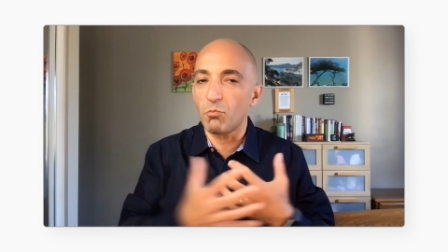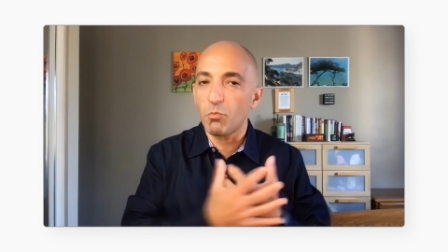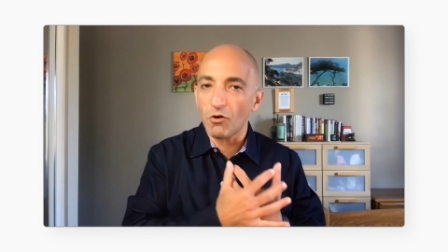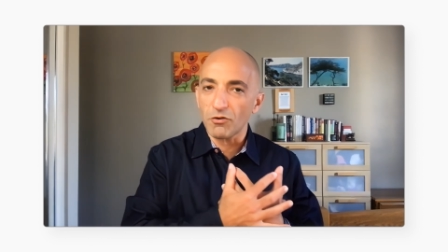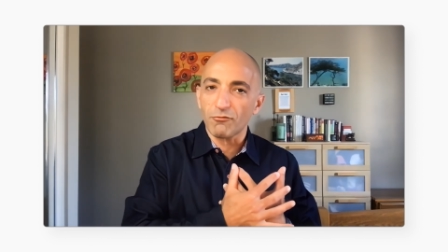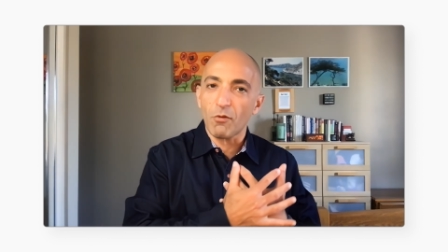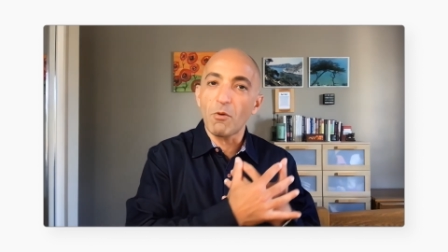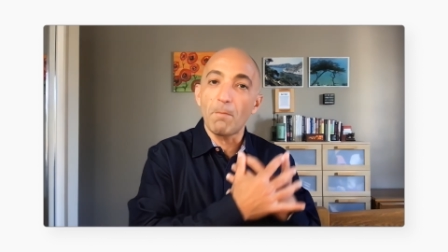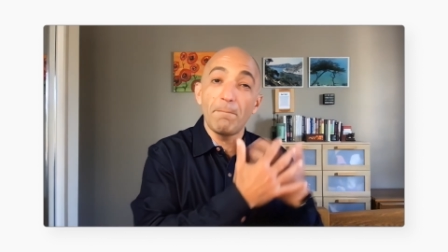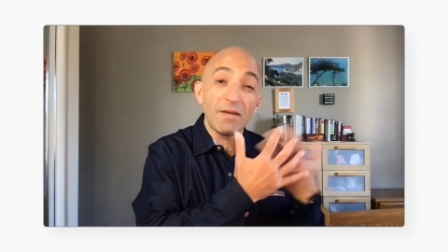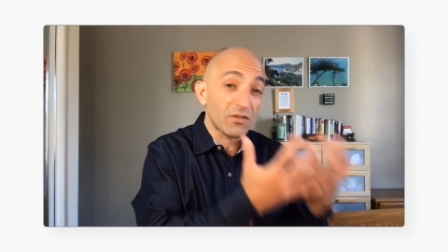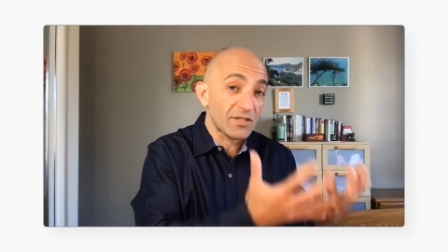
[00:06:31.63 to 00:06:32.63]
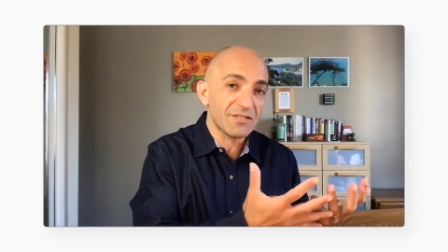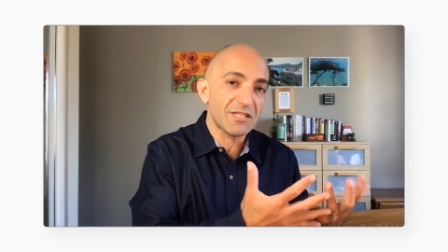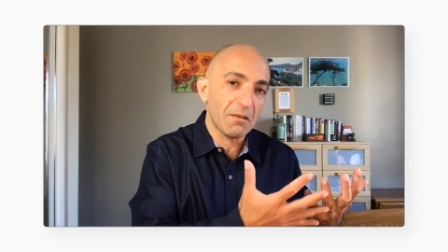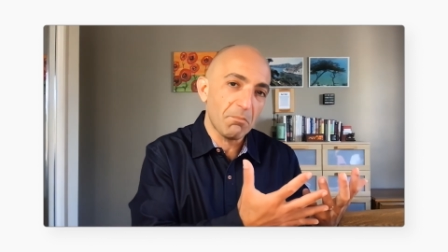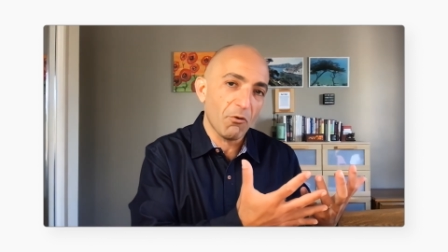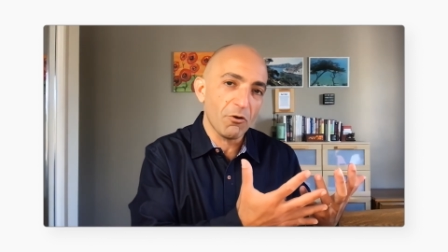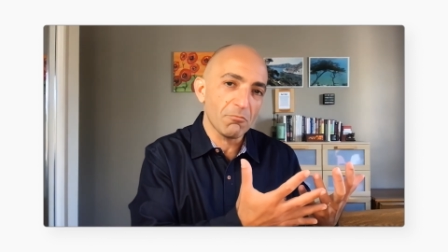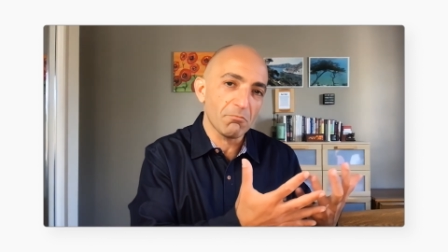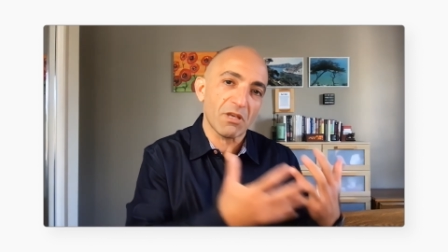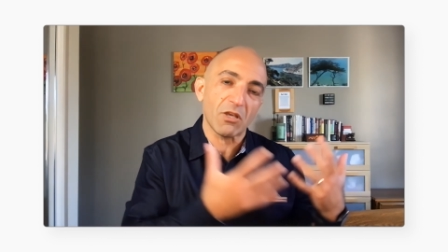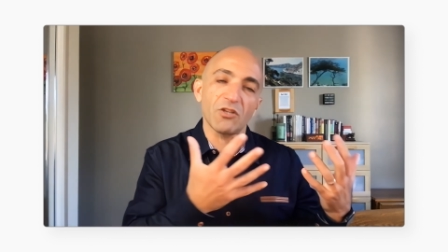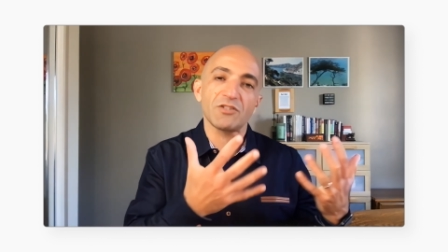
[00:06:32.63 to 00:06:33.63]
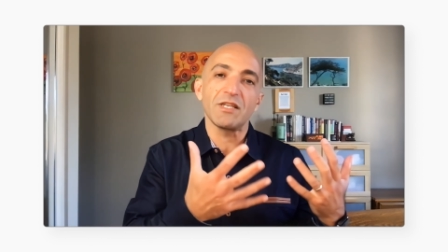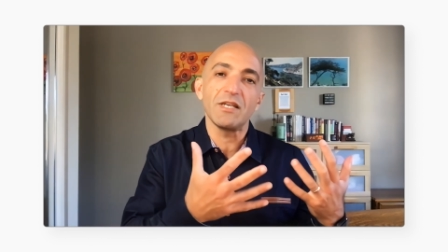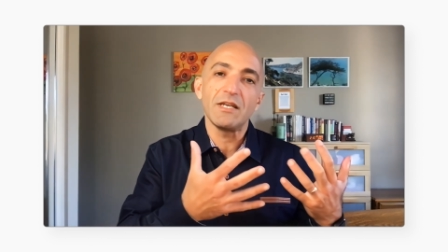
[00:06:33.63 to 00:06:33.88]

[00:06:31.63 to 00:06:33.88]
both from a billing standpoint, because